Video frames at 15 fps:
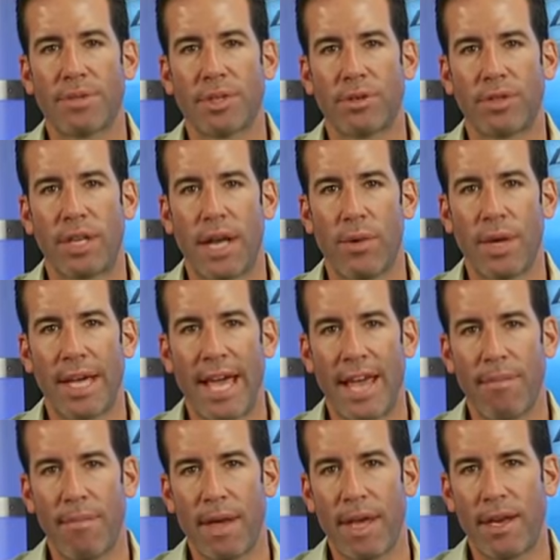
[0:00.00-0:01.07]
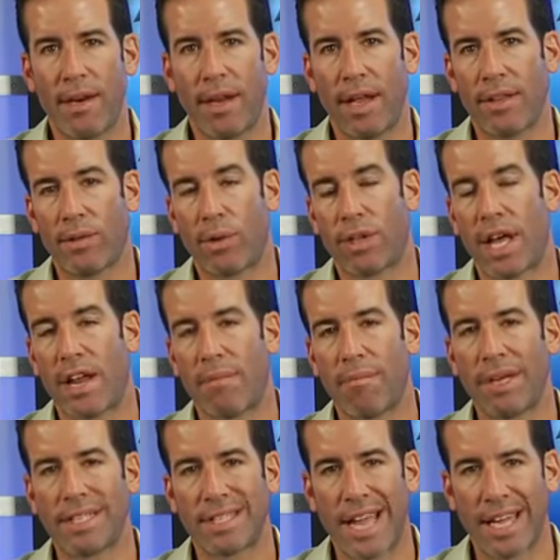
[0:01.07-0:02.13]
So today we came in and there were a lot of
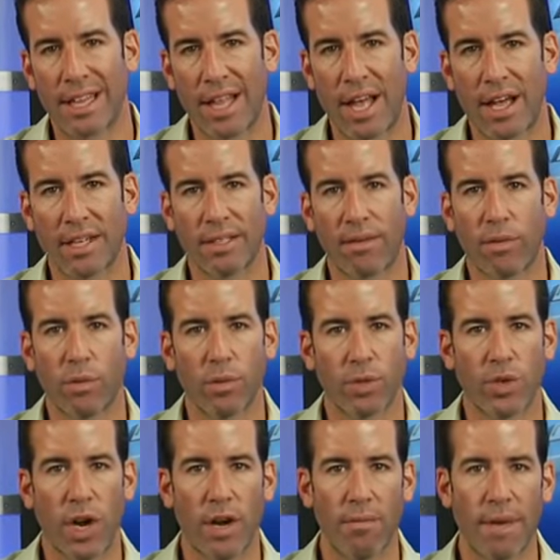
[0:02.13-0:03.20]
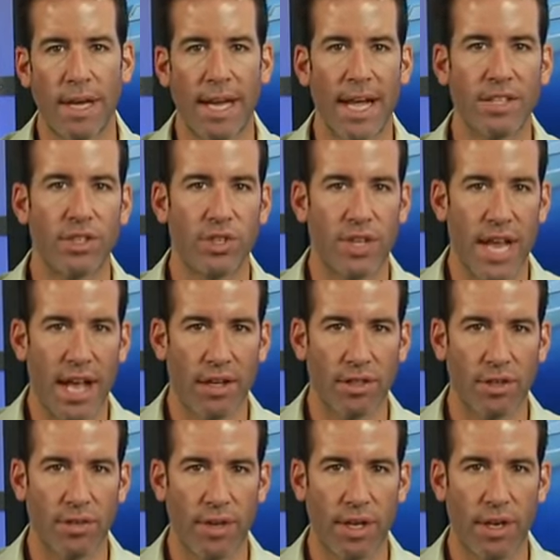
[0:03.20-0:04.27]
mixed headlines. Everyone was trying to make heads or
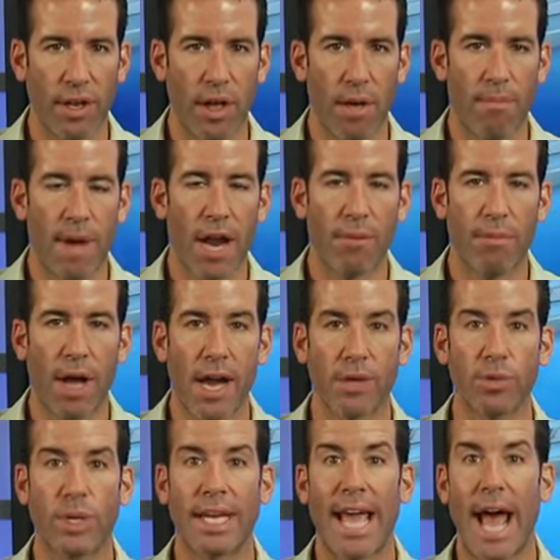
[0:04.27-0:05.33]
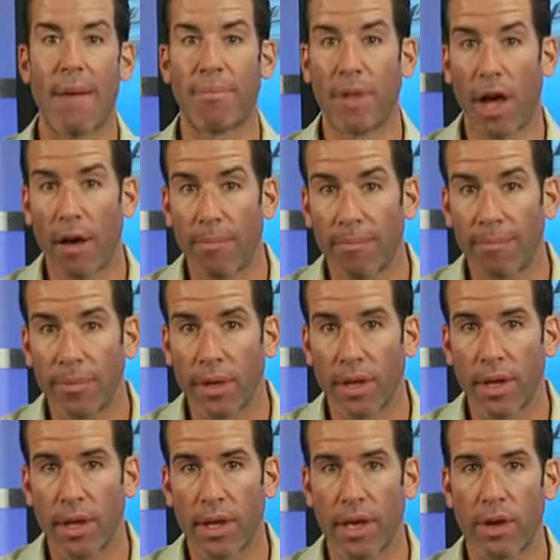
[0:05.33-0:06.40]
tails of it. Bottom line is we gapped up.
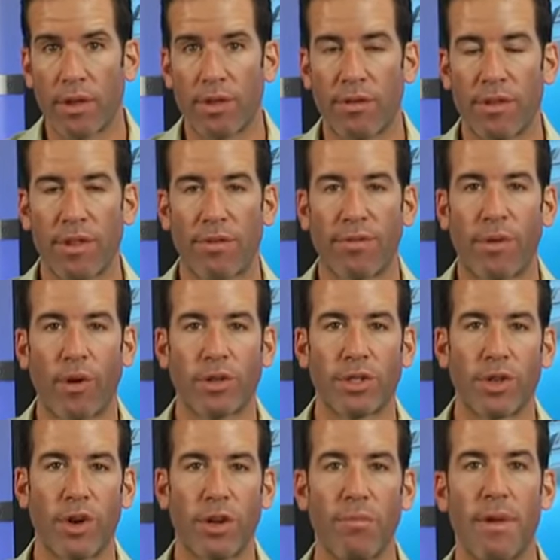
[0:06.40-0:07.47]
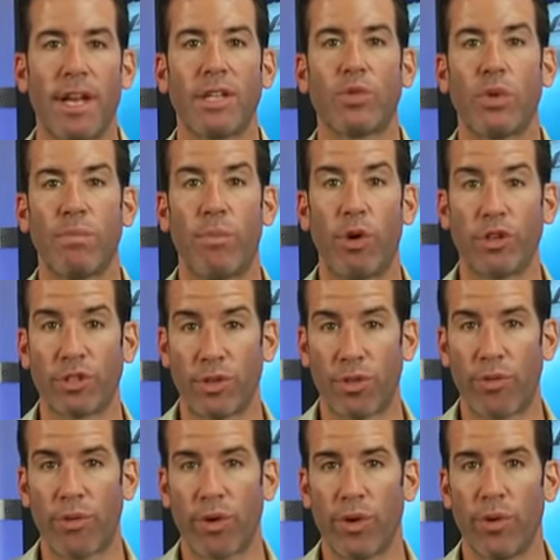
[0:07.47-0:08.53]
You know, in the, in the first thirty minutes, we pushed
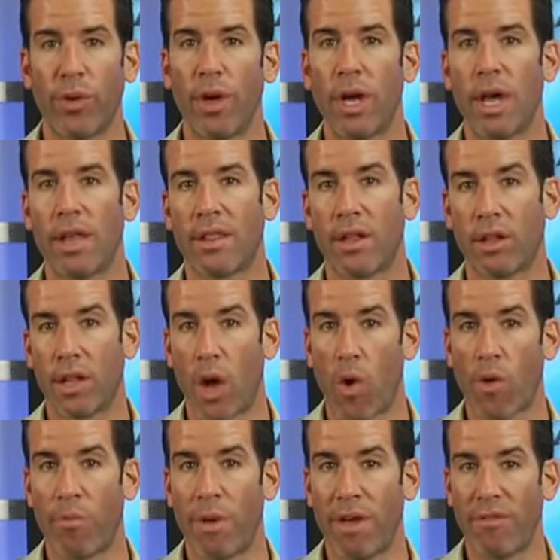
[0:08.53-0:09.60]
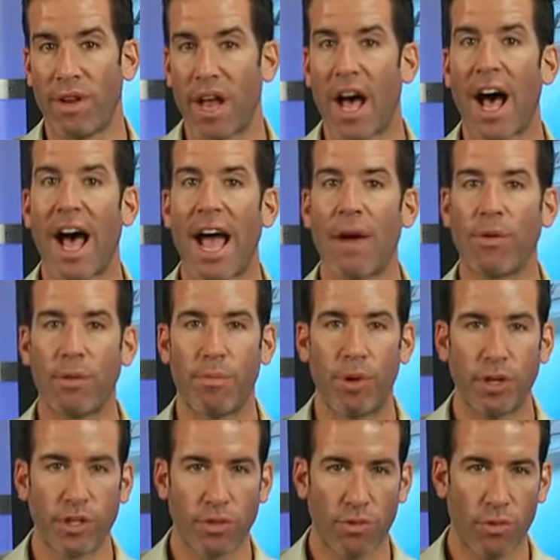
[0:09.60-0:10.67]
through the lower pivot high. We
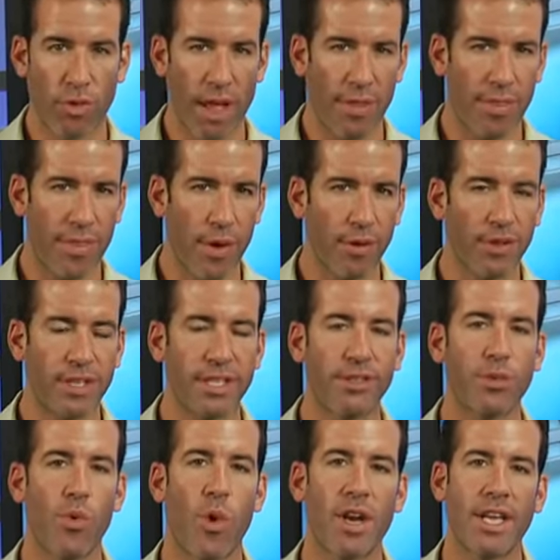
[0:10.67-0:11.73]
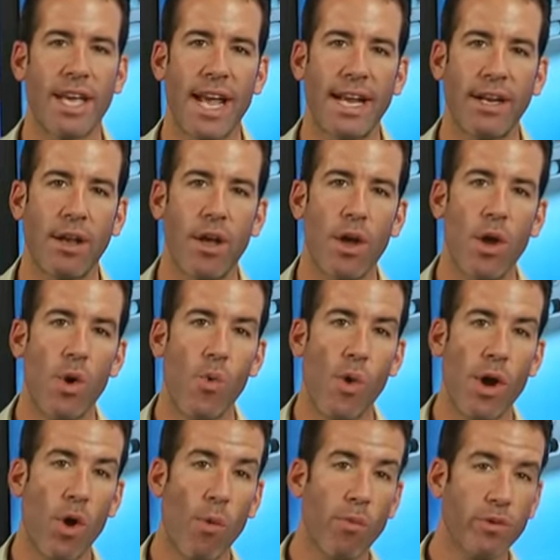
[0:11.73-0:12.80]
pushed through that thirteen twenty-eight,
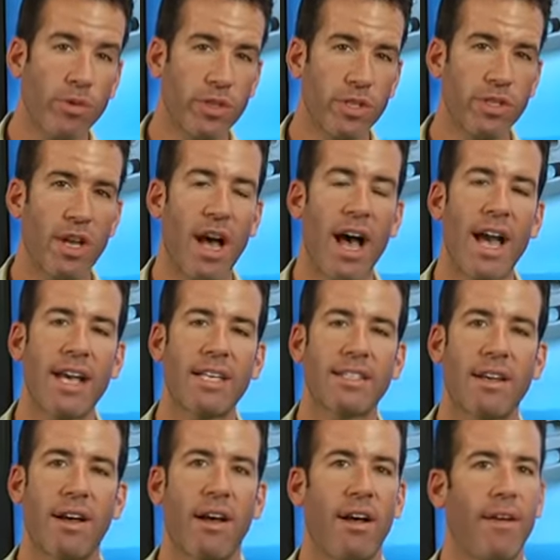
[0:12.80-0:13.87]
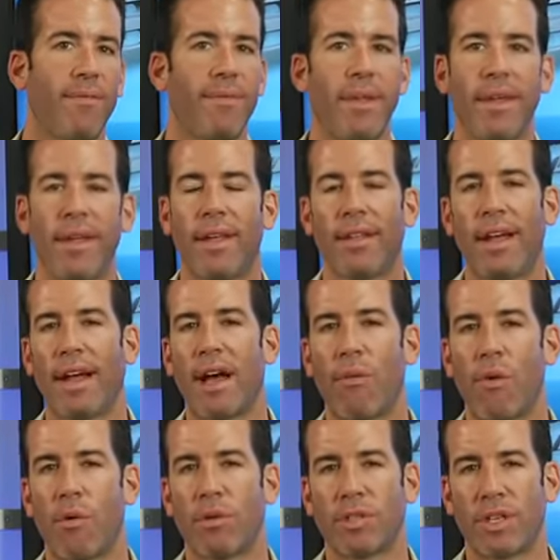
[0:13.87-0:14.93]
went almost as high as, uh, like,
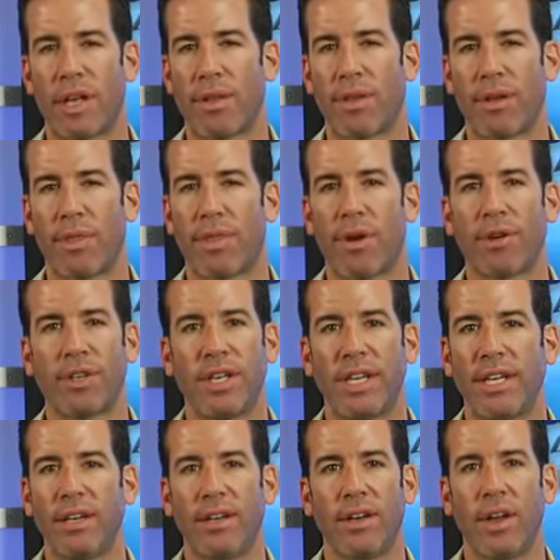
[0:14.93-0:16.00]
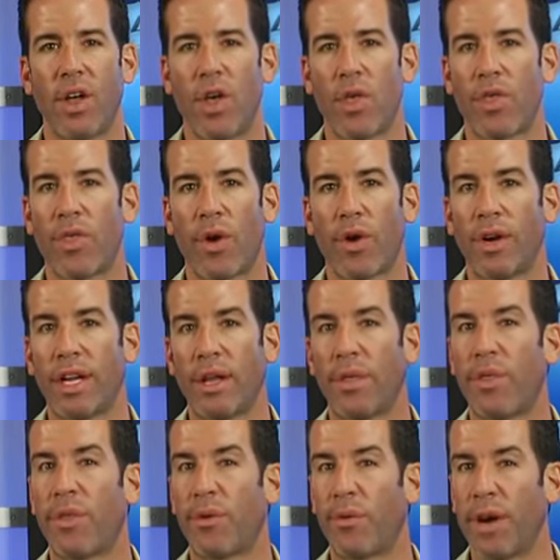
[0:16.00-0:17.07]
what was it? I think thirteen
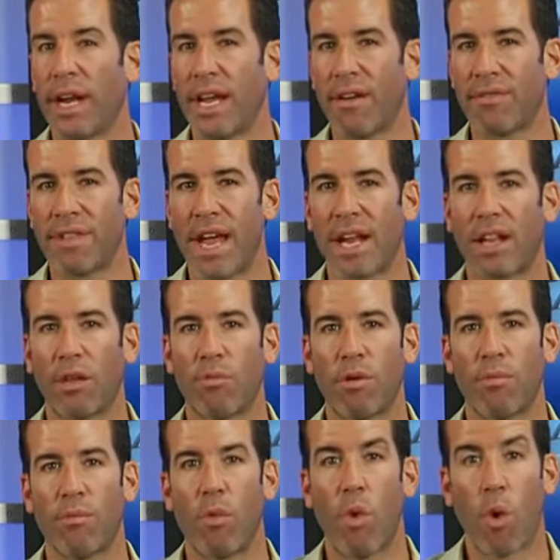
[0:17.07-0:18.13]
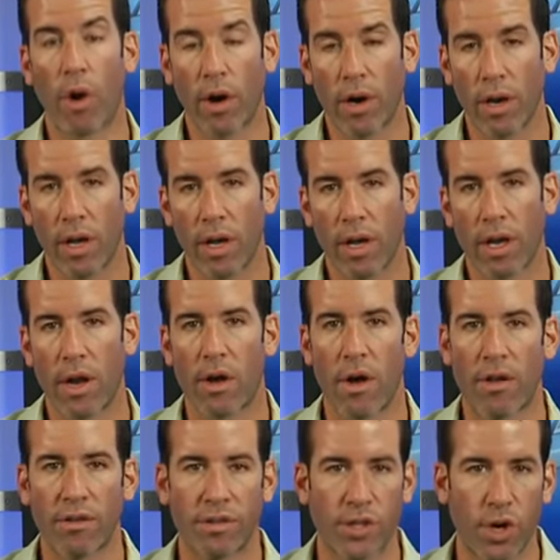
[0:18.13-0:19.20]
thirty-three, if not a little bit more. You know,
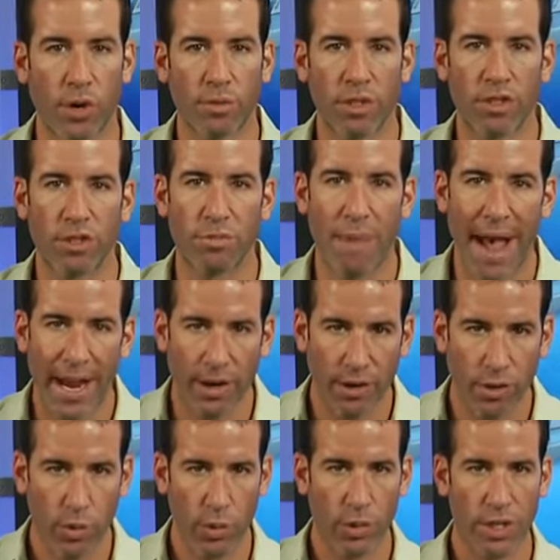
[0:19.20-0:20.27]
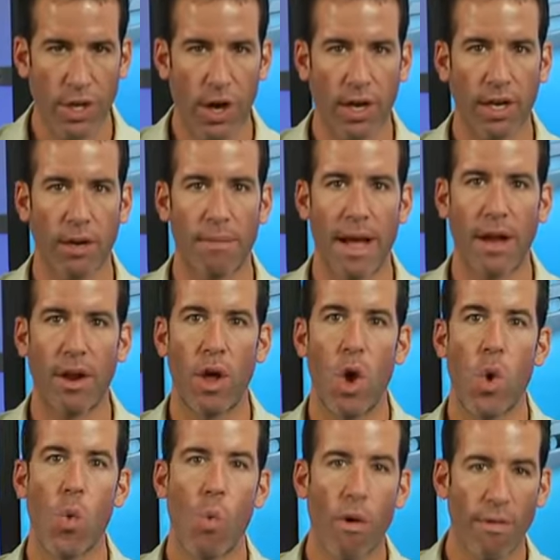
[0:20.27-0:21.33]
in terms of spiders, we were talking about
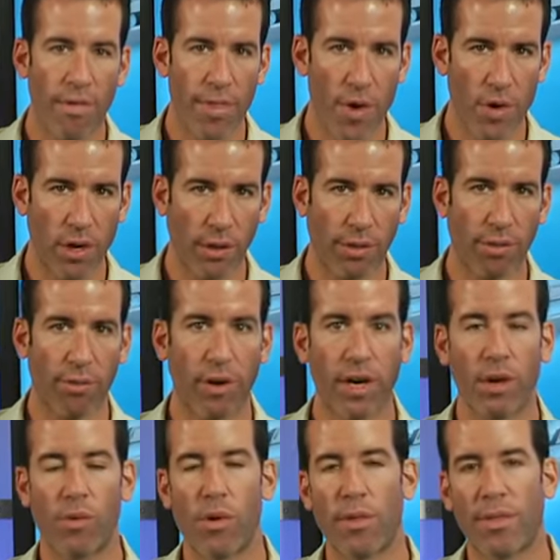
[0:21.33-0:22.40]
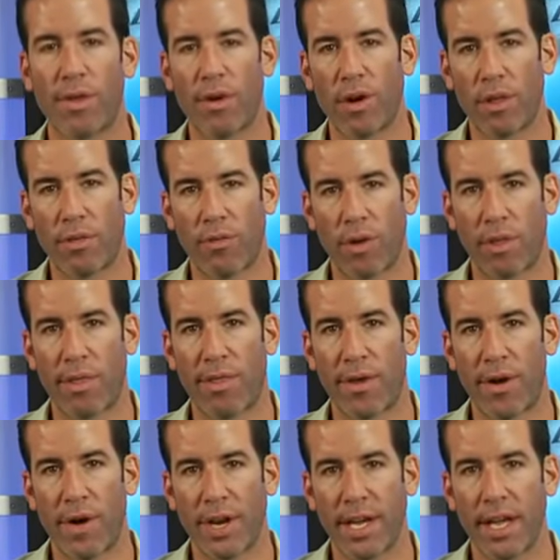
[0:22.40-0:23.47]
one thirty-three to one thirty-three
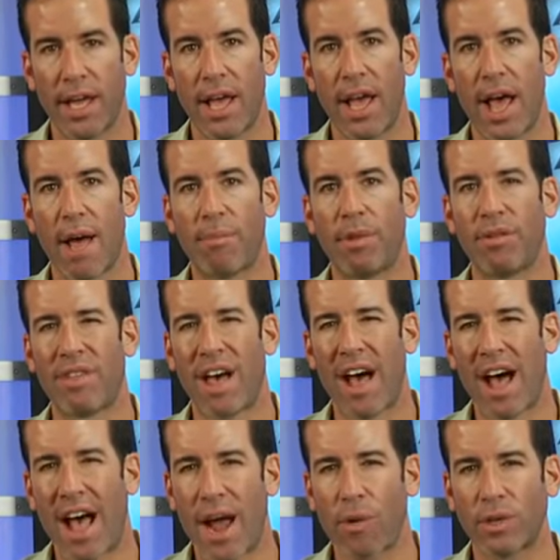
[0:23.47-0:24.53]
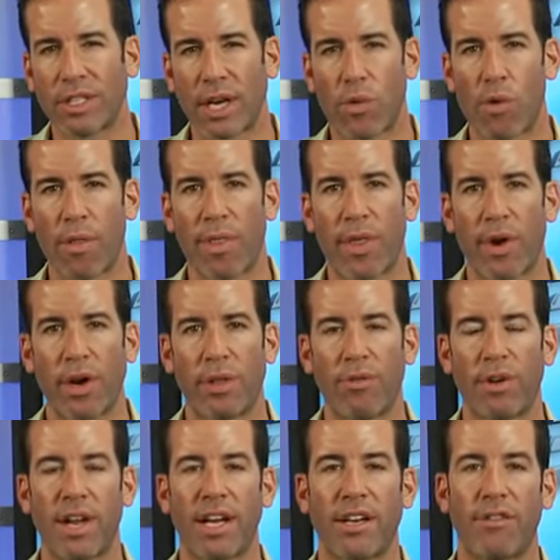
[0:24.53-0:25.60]
thirty. I believe the high was like one
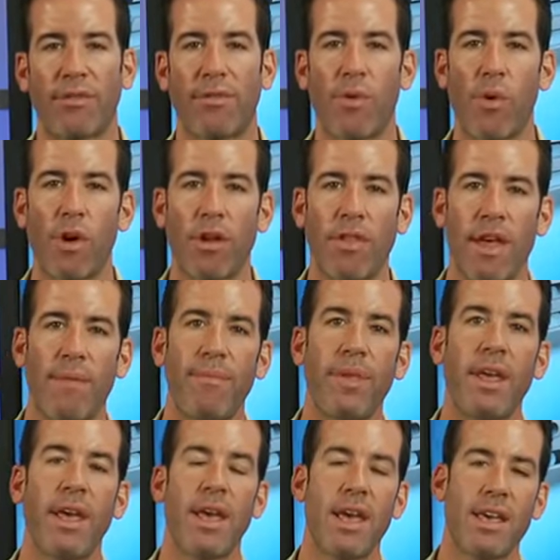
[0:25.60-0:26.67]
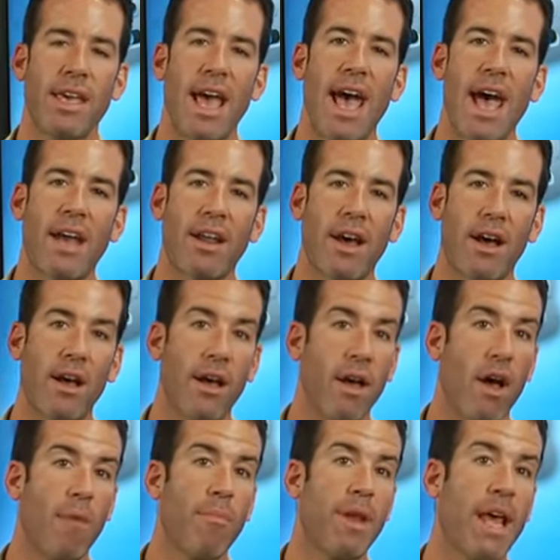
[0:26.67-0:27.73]
thirty-three ninety-four. And then you had a,
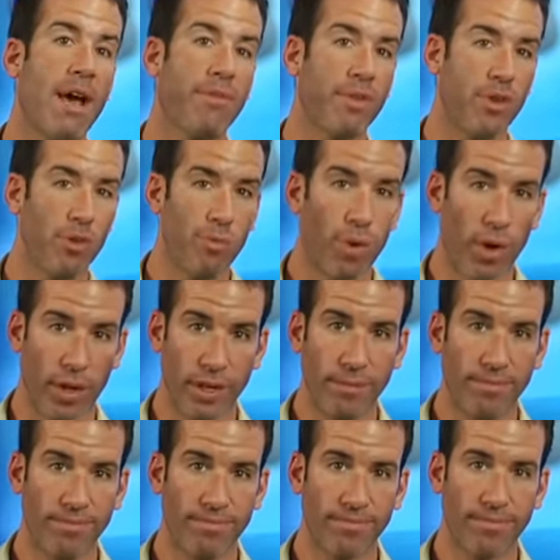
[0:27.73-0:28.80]
a mid-afternoon pull-in,